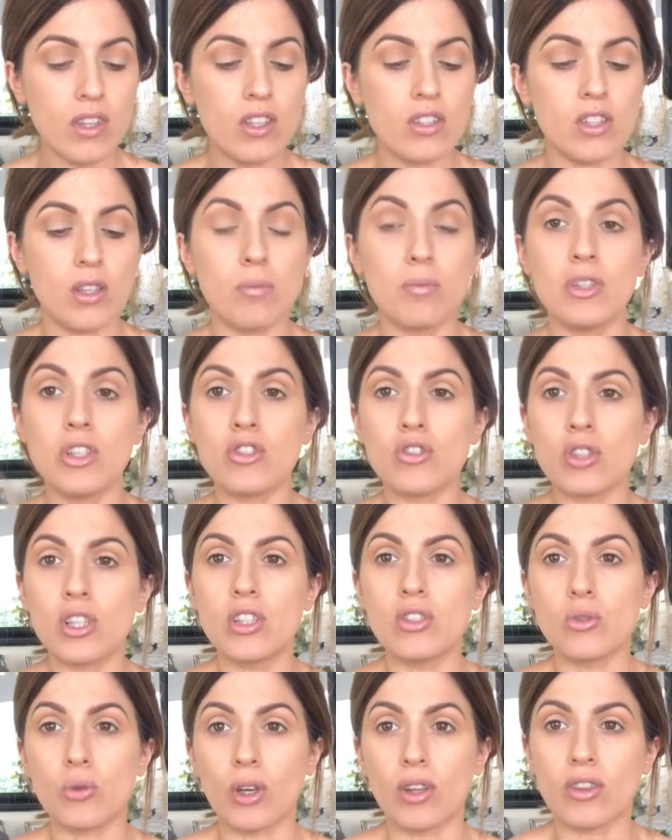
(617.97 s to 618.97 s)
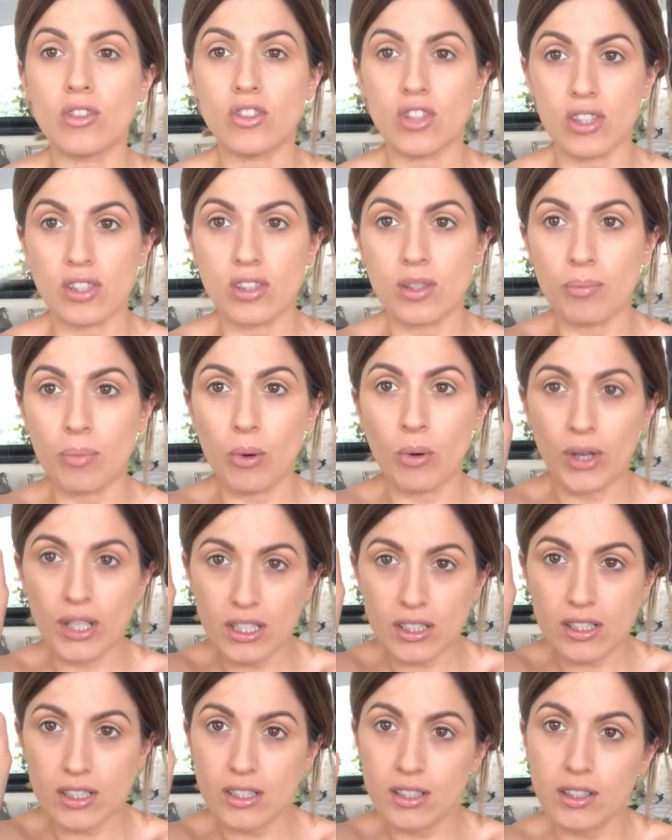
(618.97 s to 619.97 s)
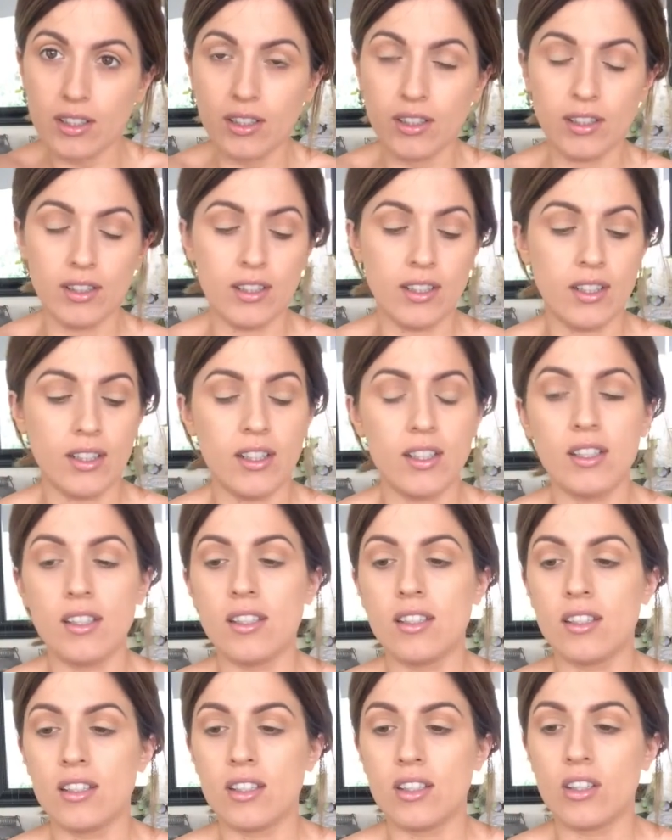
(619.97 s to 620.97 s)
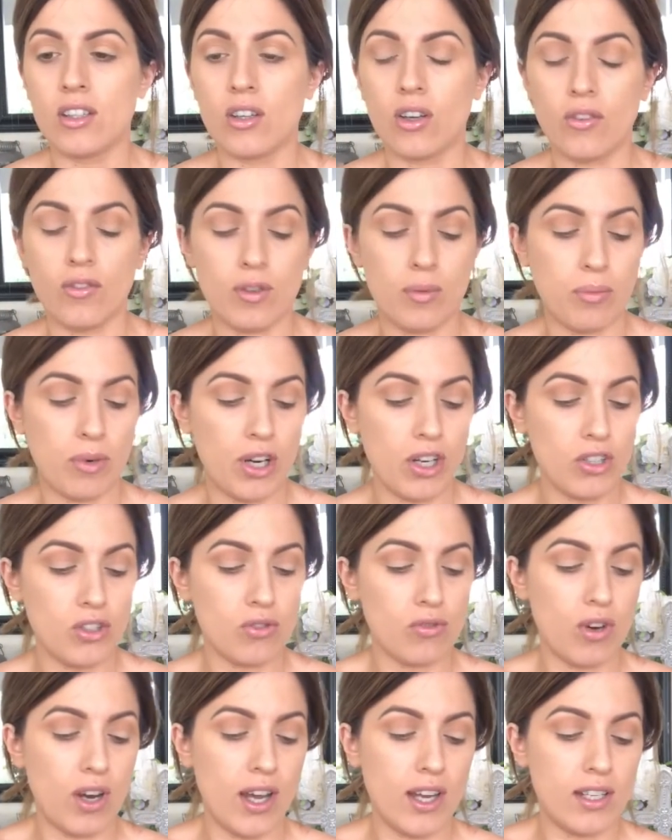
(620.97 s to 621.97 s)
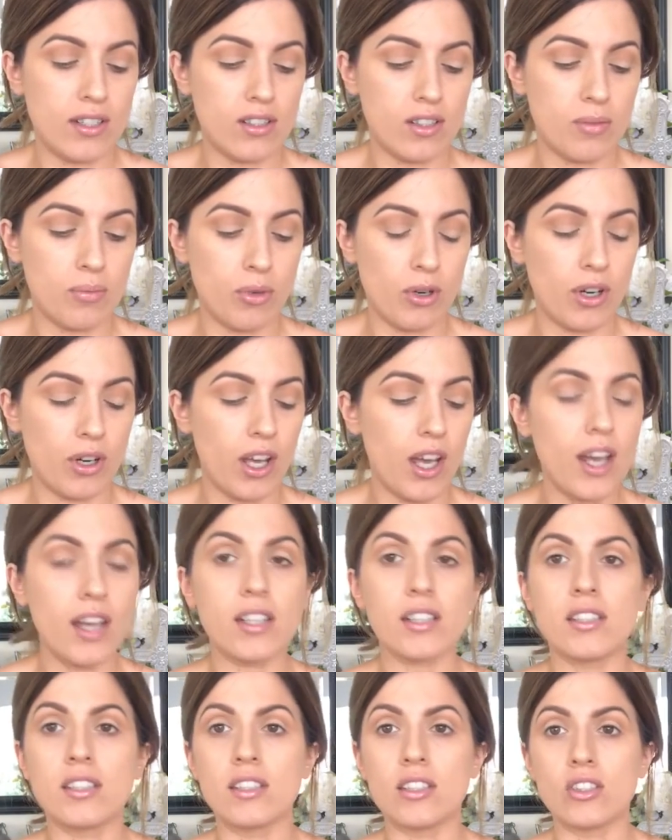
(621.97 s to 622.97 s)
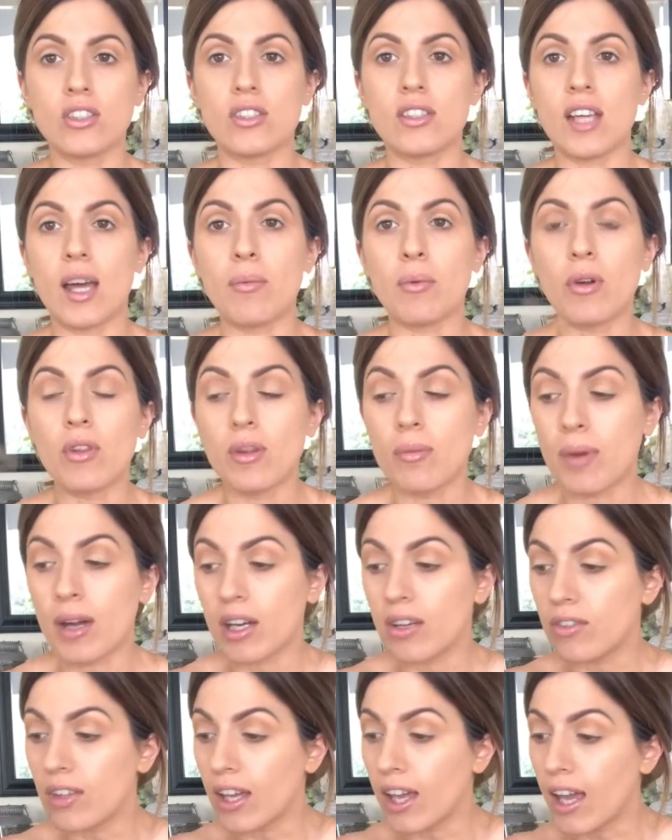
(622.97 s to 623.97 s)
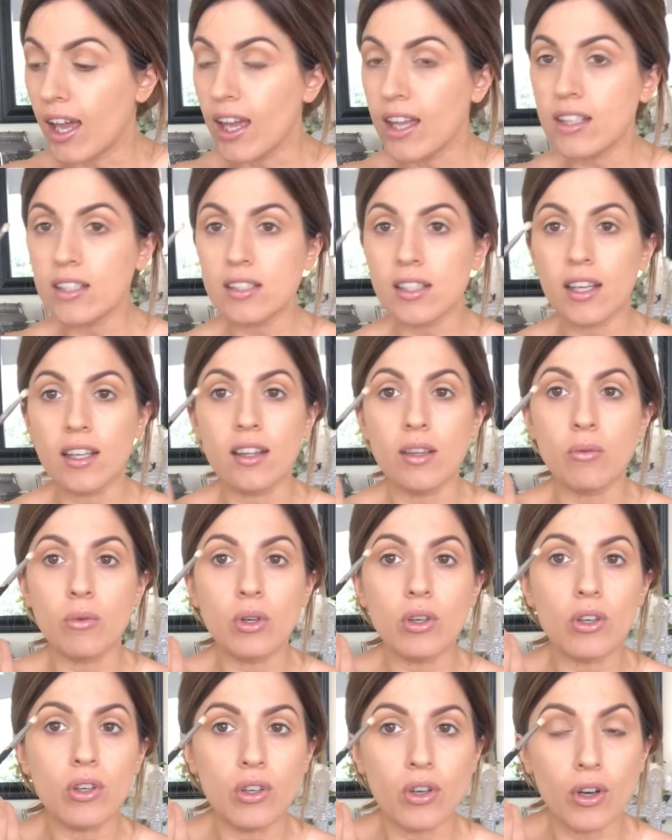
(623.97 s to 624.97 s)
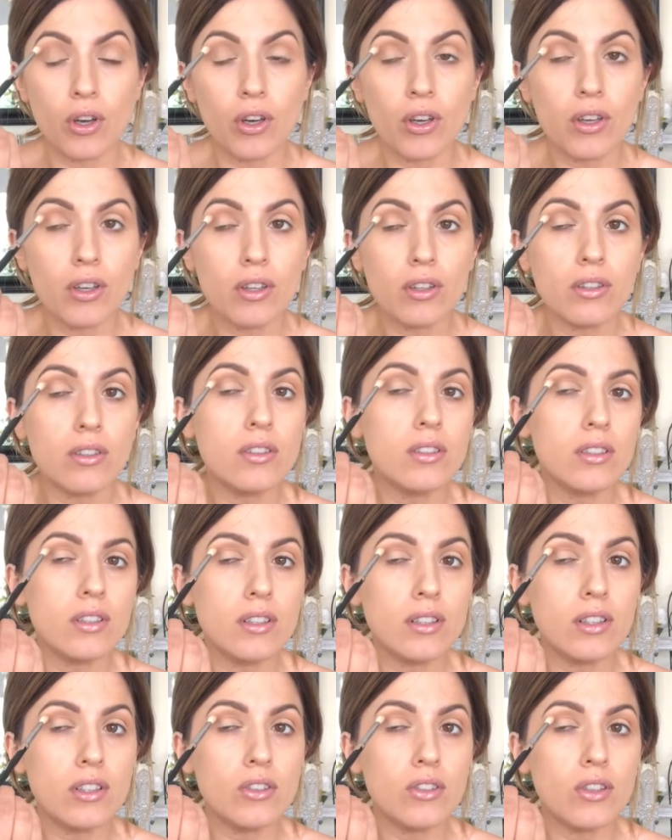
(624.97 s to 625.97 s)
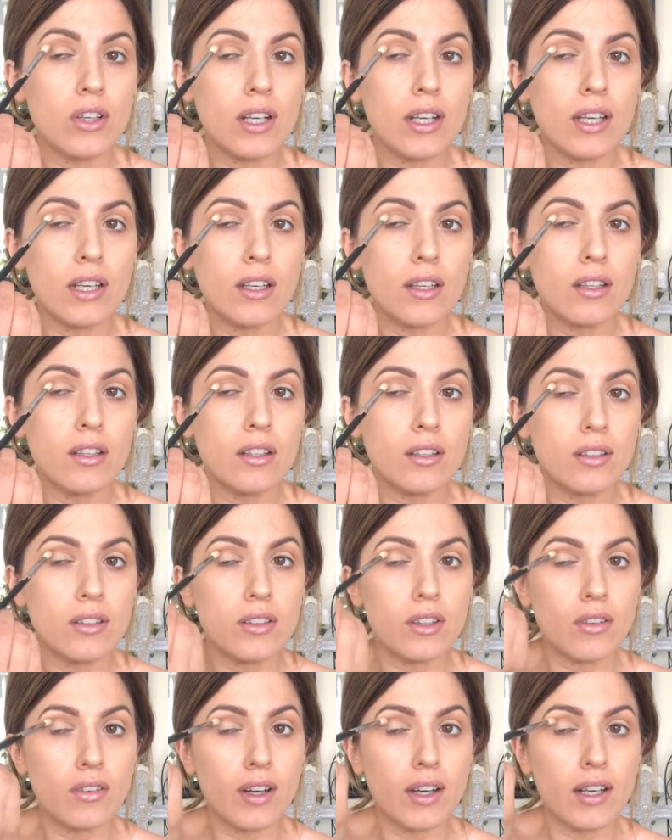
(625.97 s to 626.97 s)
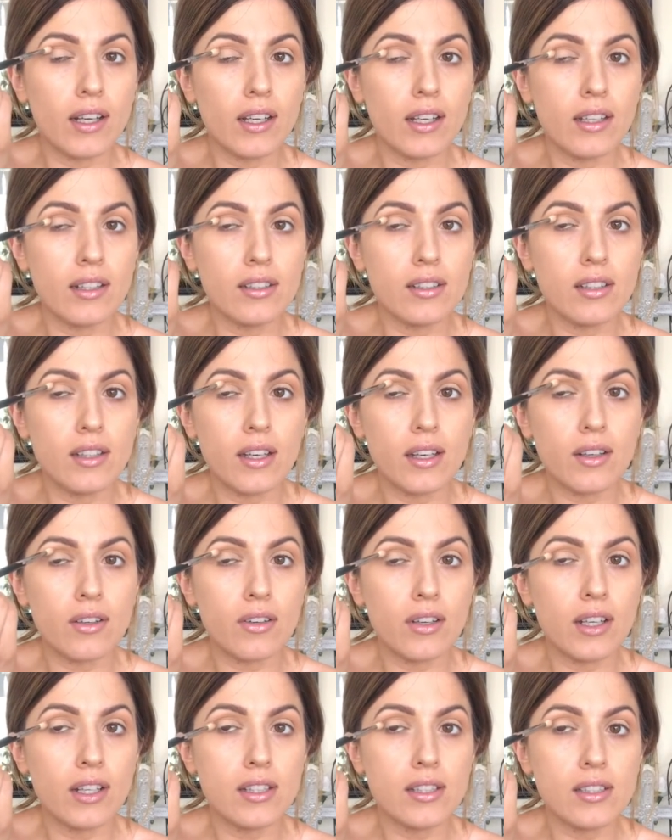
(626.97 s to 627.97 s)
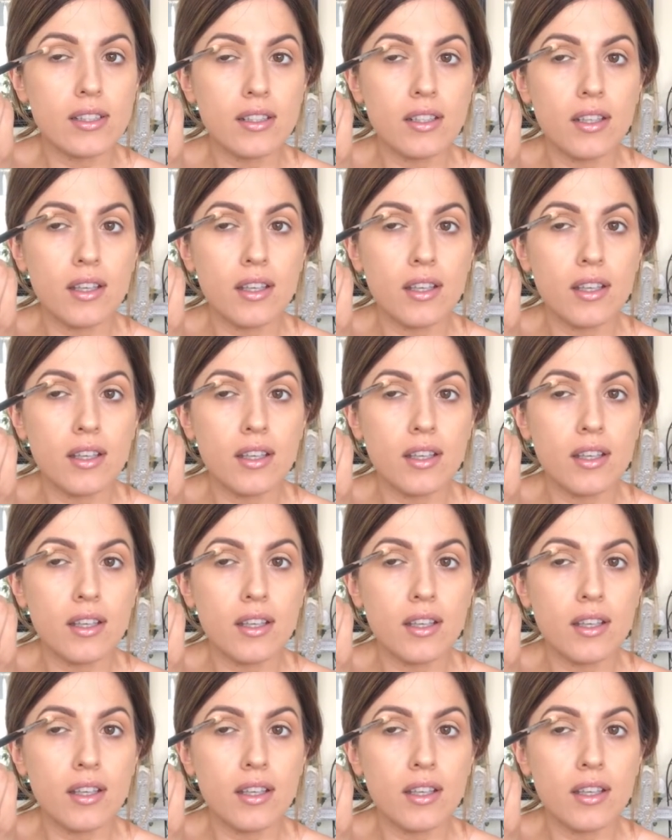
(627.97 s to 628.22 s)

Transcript: So I'm literally doing just the point of the brush right into the product. Just tap it on the back of your hand, and then we're going to go literally directly into that crease.